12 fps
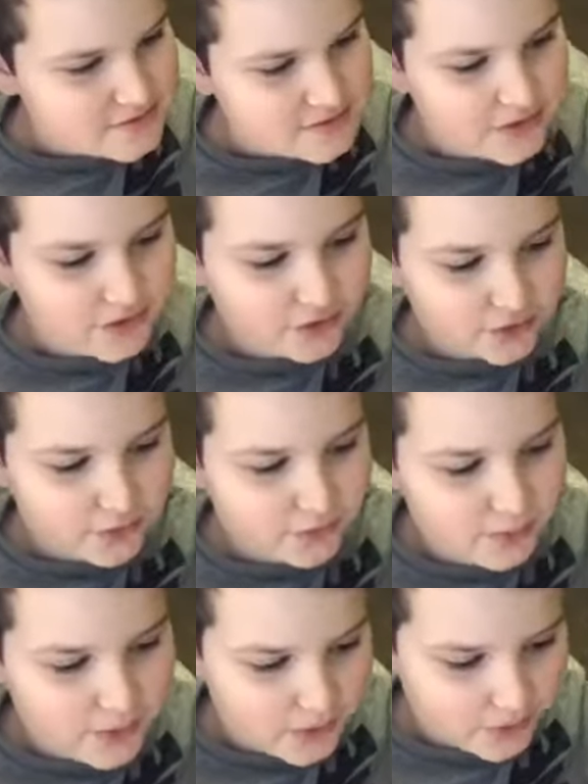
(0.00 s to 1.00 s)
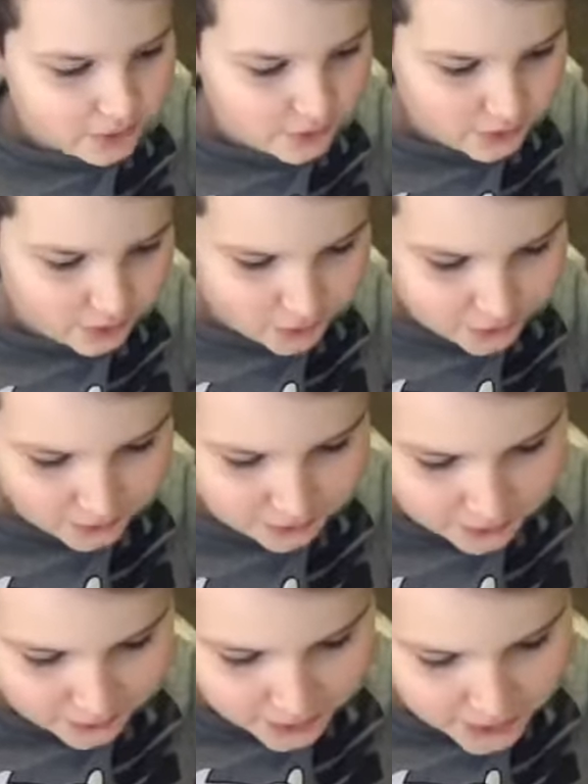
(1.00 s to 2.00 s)
It's a person
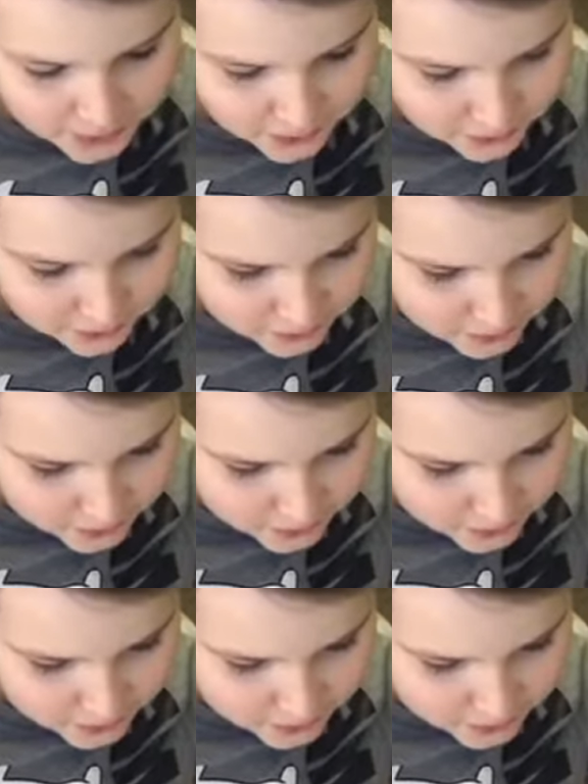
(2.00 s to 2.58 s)
spraying.